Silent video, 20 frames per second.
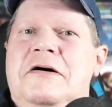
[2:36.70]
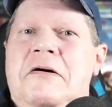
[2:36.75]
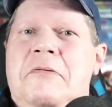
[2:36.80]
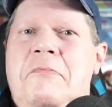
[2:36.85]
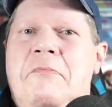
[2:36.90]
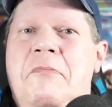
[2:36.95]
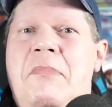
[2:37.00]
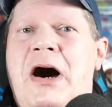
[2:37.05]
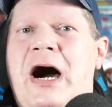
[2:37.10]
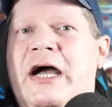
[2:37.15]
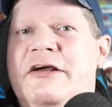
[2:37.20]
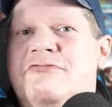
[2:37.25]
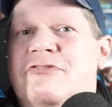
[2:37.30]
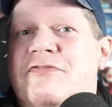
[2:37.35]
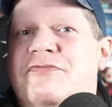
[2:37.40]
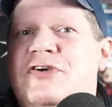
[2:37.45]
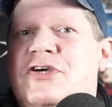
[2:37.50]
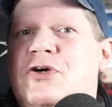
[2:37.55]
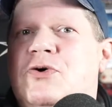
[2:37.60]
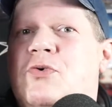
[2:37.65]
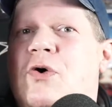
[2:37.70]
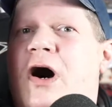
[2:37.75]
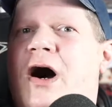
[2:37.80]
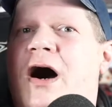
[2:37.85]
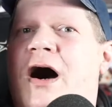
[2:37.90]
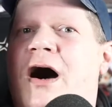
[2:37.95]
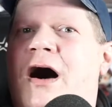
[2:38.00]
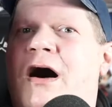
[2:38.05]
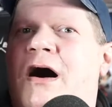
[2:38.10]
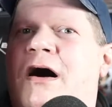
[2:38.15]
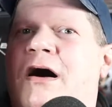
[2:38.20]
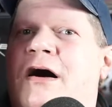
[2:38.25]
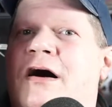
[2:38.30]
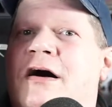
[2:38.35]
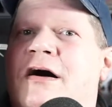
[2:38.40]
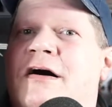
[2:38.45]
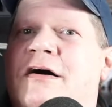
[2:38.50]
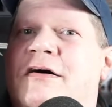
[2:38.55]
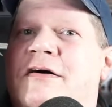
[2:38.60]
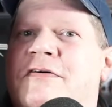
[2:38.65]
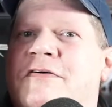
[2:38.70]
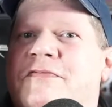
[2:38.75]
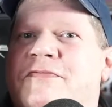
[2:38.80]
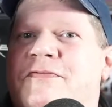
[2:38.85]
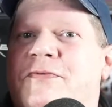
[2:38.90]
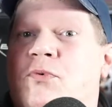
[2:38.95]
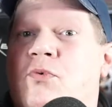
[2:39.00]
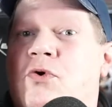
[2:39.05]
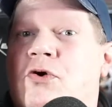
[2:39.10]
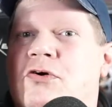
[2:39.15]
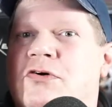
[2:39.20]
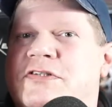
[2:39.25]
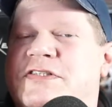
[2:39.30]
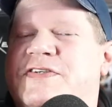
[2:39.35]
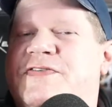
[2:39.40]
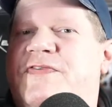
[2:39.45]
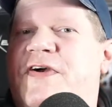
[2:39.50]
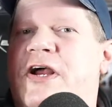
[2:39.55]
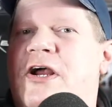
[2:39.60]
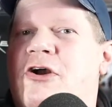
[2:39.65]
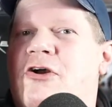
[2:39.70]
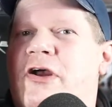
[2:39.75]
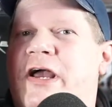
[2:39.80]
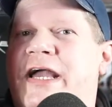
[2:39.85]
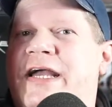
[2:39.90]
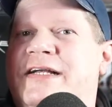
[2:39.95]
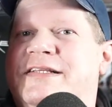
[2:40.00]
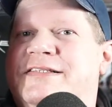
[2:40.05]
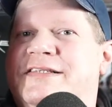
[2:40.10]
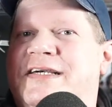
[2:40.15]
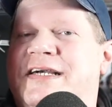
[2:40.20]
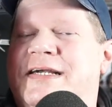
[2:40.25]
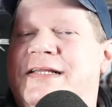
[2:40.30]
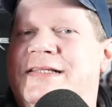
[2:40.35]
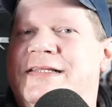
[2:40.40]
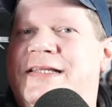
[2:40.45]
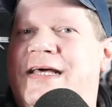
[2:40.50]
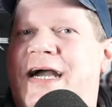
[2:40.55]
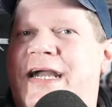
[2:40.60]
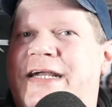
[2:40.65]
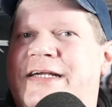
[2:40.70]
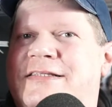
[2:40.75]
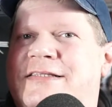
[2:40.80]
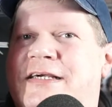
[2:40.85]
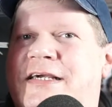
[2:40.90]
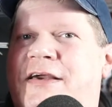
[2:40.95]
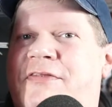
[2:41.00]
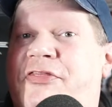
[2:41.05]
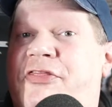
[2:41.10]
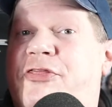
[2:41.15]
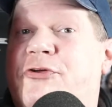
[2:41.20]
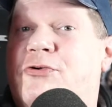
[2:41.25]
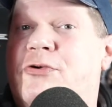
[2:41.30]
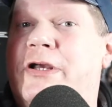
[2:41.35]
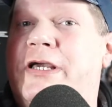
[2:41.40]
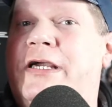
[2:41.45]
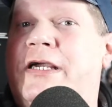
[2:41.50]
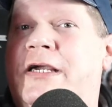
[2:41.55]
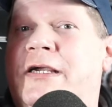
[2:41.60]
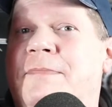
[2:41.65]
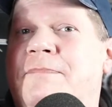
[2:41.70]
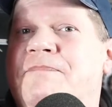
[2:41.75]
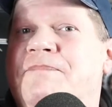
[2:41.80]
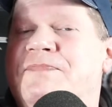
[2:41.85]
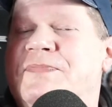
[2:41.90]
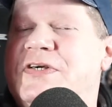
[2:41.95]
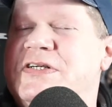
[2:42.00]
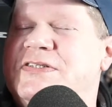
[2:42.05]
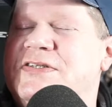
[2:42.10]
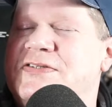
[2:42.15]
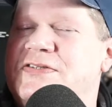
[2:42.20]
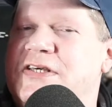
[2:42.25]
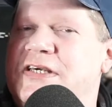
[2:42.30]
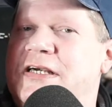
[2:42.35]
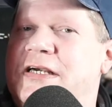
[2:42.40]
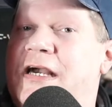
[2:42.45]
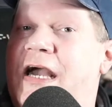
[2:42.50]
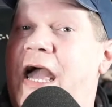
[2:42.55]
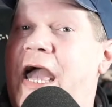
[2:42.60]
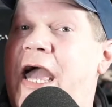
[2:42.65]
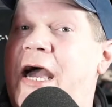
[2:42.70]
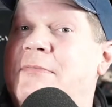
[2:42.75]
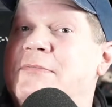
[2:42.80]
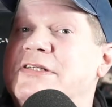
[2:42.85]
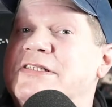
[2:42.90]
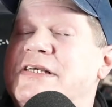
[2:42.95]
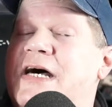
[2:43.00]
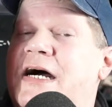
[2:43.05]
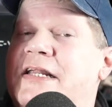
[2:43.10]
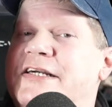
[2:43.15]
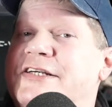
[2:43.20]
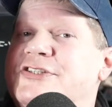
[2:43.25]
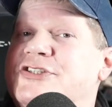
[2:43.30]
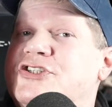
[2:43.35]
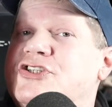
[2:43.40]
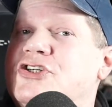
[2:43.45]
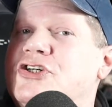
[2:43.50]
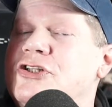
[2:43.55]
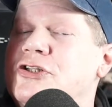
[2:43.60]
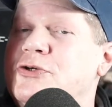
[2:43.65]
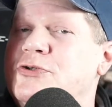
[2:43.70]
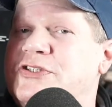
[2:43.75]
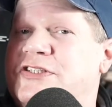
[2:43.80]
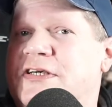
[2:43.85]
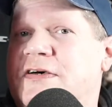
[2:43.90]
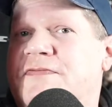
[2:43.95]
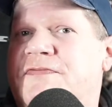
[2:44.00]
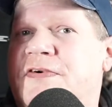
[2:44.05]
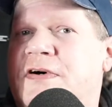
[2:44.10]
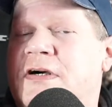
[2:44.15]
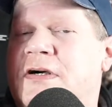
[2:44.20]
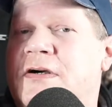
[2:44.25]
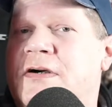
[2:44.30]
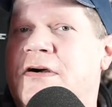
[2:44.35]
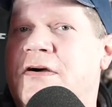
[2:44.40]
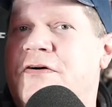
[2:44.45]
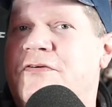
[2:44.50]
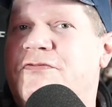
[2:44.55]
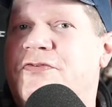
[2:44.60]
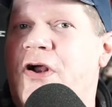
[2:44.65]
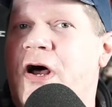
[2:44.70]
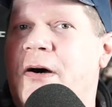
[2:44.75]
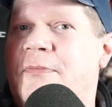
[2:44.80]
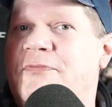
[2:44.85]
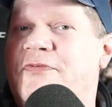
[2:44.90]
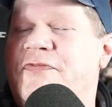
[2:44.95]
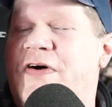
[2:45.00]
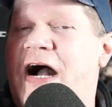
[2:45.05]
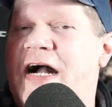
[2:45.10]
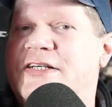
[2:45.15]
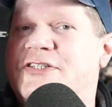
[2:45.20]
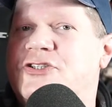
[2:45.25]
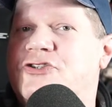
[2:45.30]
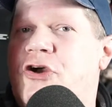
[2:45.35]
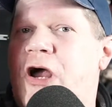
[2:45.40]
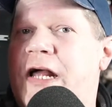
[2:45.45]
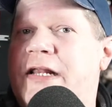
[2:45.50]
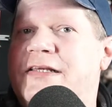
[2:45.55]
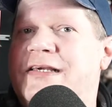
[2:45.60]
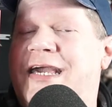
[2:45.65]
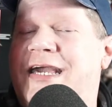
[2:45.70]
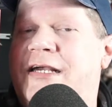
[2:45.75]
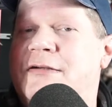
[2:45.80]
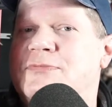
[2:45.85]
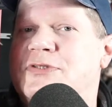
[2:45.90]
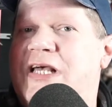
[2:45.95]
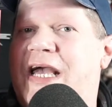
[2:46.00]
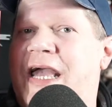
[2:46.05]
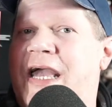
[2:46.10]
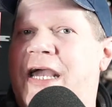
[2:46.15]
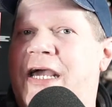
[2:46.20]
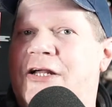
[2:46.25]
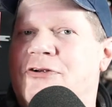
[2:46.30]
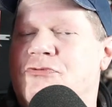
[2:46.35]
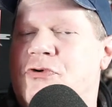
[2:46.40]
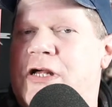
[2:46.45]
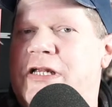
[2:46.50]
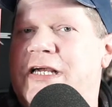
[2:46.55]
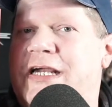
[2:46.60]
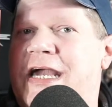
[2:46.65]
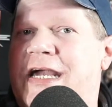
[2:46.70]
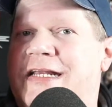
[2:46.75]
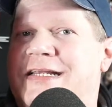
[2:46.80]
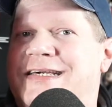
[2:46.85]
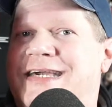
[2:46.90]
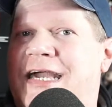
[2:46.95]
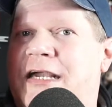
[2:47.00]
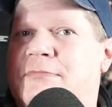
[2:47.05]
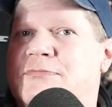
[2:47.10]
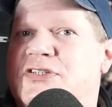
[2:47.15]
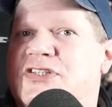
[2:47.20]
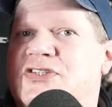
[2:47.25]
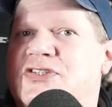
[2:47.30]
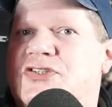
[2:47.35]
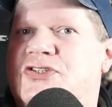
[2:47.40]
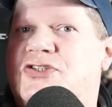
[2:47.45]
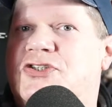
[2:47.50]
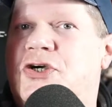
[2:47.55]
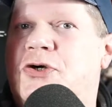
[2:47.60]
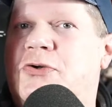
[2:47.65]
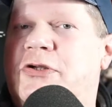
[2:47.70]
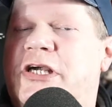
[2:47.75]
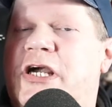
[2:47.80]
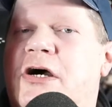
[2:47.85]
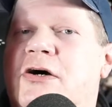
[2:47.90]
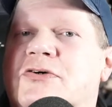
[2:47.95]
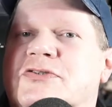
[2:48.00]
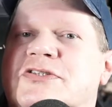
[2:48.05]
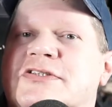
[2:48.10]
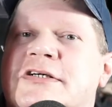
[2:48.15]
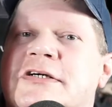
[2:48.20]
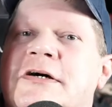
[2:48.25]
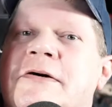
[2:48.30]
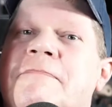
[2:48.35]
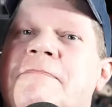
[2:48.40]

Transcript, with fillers: my review of World's Fair 1893 this is the Amazon exclusive from Foxtrot Games and Renegade Games Studios.